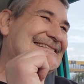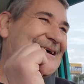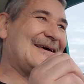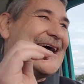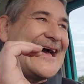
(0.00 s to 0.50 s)

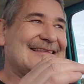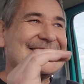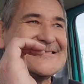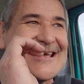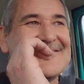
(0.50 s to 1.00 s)
Okay, I
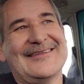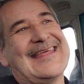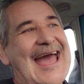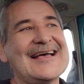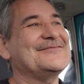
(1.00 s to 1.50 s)
just gave
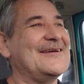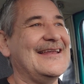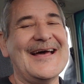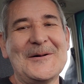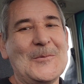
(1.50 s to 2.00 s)
it gas
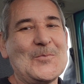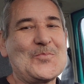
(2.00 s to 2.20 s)
right now